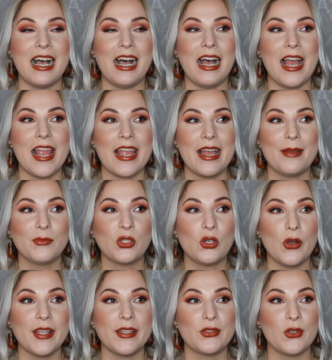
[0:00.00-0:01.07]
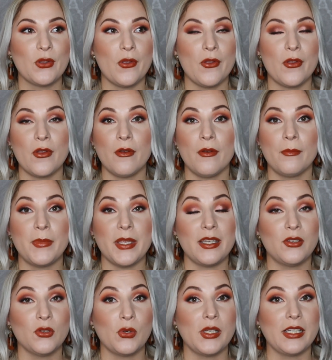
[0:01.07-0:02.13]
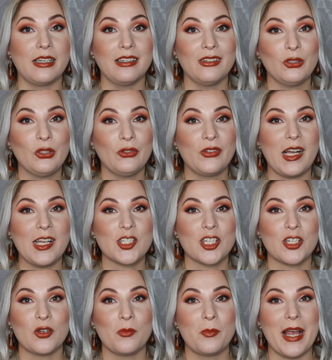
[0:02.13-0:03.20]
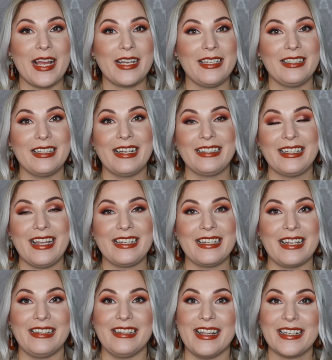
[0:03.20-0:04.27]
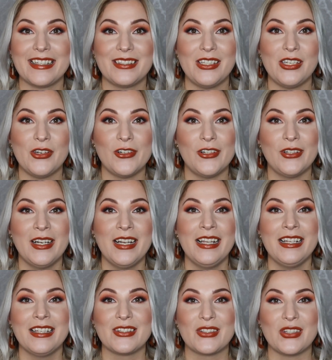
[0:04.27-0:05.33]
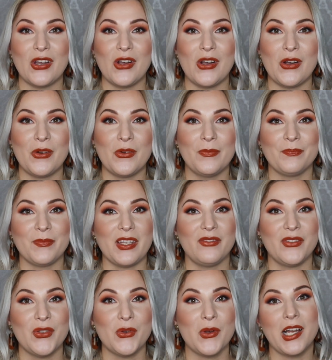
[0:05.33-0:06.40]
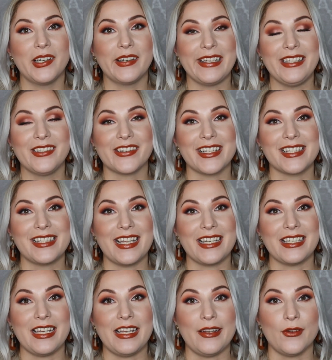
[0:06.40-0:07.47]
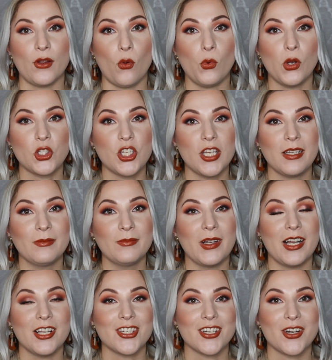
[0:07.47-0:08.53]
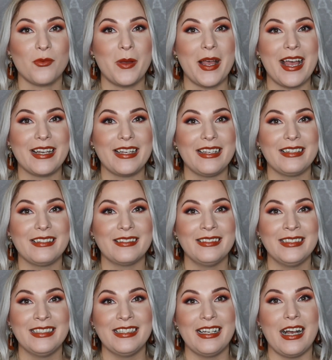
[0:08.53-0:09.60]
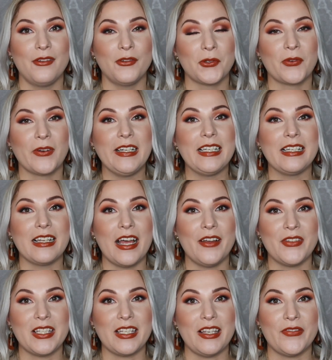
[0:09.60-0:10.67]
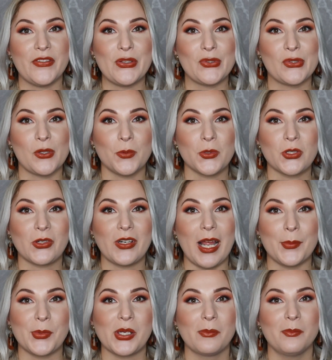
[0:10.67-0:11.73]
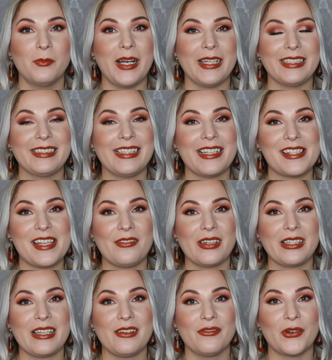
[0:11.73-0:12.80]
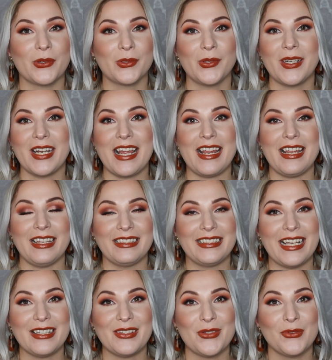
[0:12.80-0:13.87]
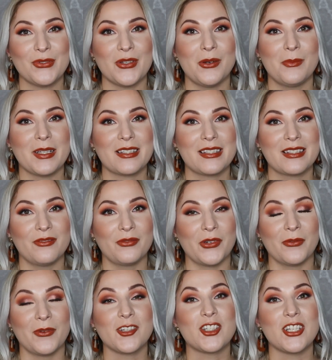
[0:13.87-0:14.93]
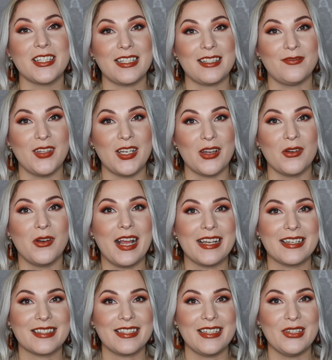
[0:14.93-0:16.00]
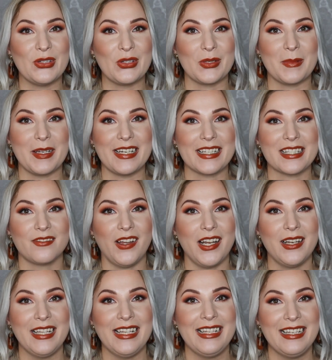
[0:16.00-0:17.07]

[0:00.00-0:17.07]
I am going to be doing a lot of eyeshadow panning again next year. So if you are interested in watching eyeshadow panning, I would really love it if you subscribed. But that's everything for today. Thank you so much for watching this video and see you on my next one.